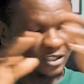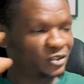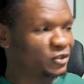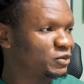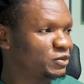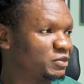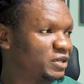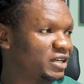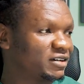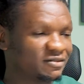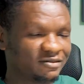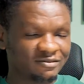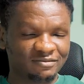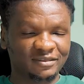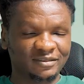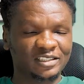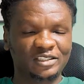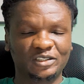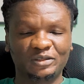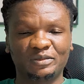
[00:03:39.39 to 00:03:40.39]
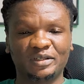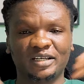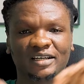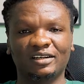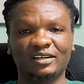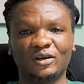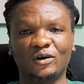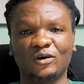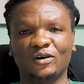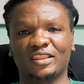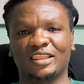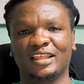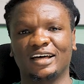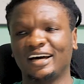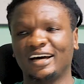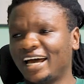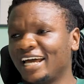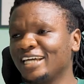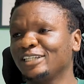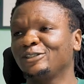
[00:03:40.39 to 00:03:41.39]
should be a, I should be an author.
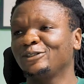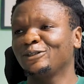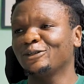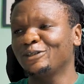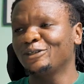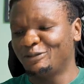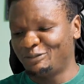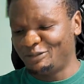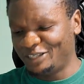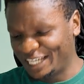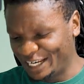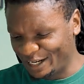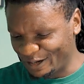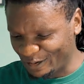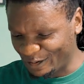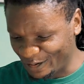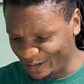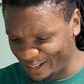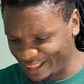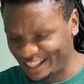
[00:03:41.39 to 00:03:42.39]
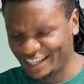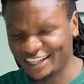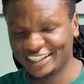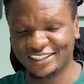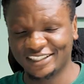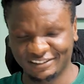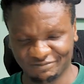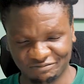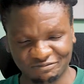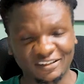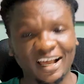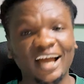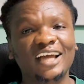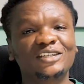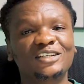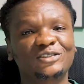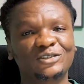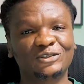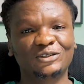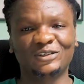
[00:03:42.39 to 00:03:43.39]
I should be an author. I
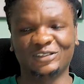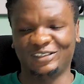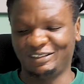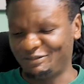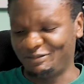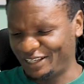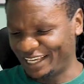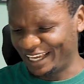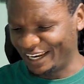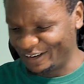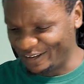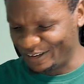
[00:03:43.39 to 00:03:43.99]
should be an